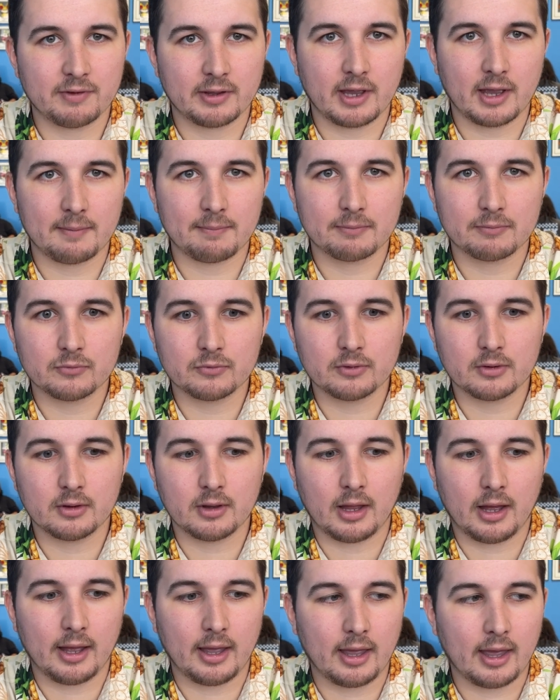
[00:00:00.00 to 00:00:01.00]
If I can.
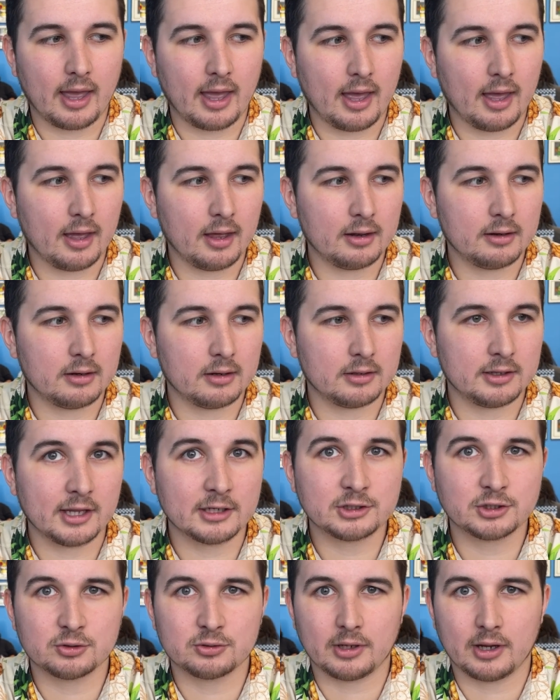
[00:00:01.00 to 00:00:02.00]
I had
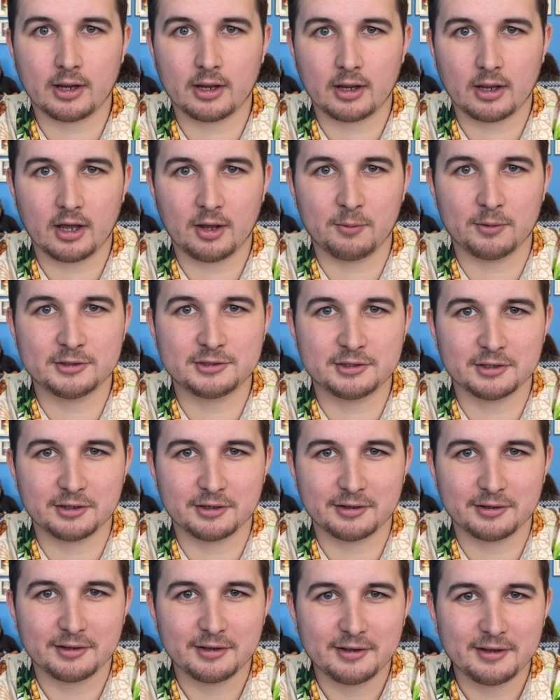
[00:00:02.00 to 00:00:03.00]
yesterday, I went
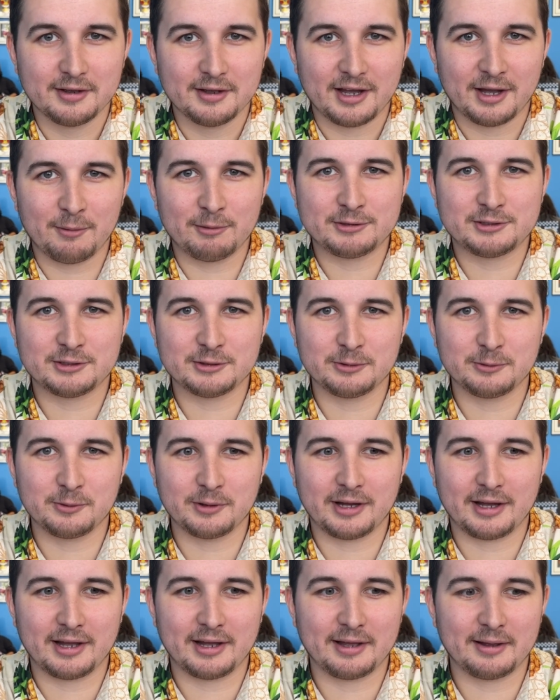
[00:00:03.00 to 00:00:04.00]

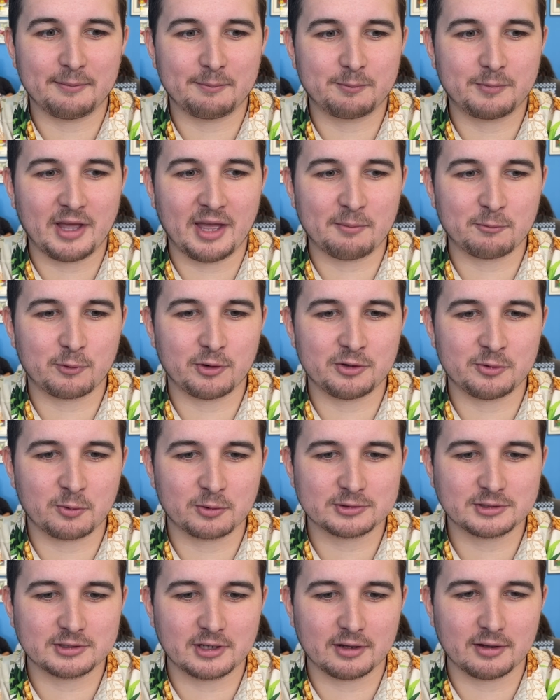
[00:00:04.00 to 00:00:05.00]
to Game Grid
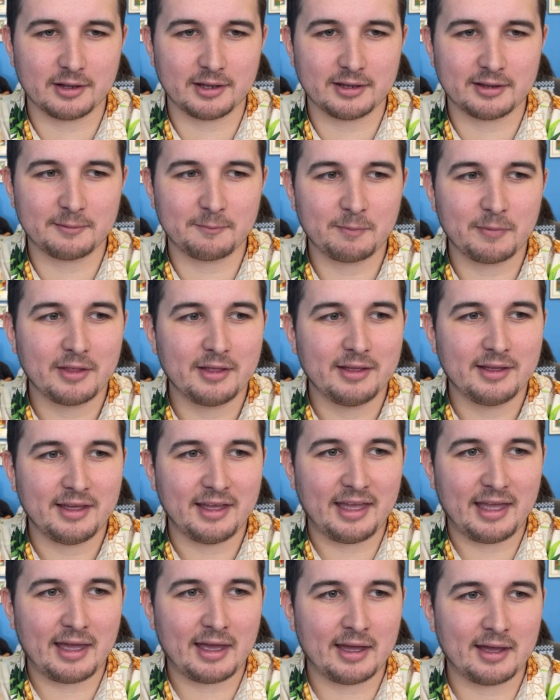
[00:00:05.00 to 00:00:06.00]
North Salt Lake,
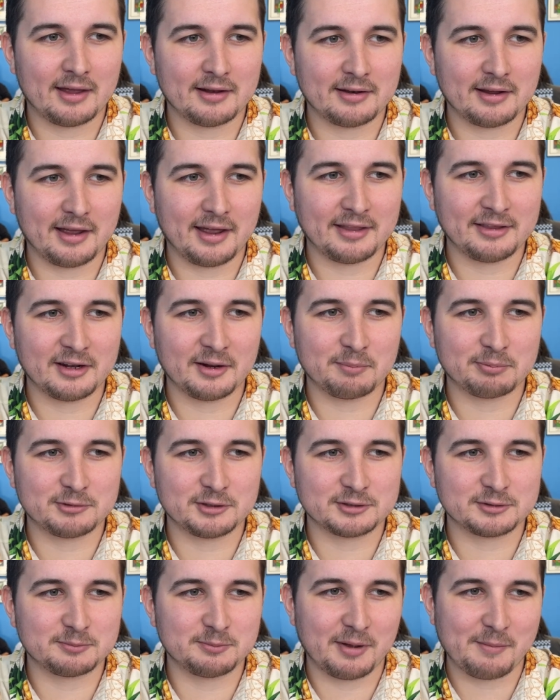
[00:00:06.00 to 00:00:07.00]
and I ended up
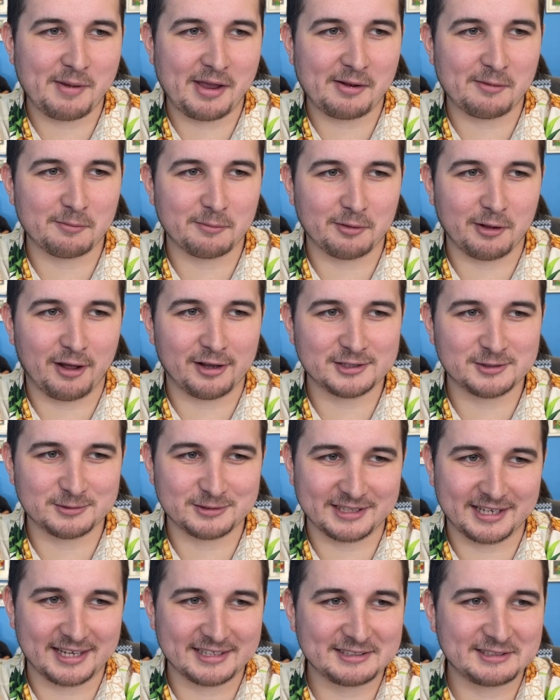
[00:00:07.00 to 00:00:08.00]
my main loss
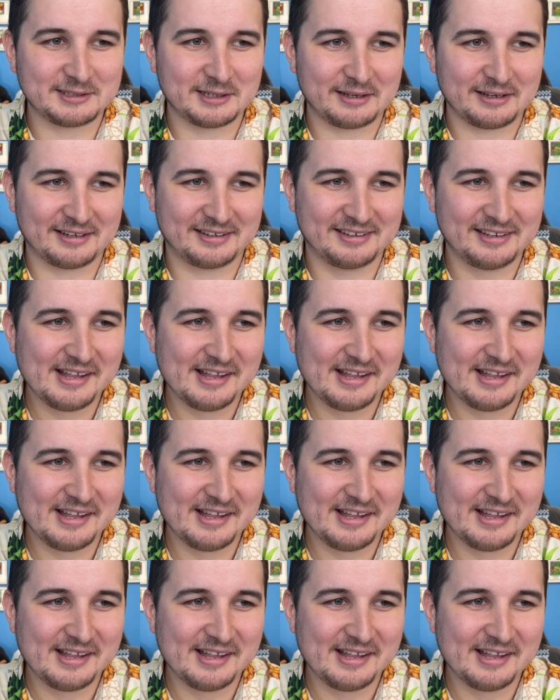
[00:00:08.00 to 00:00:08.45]
was against a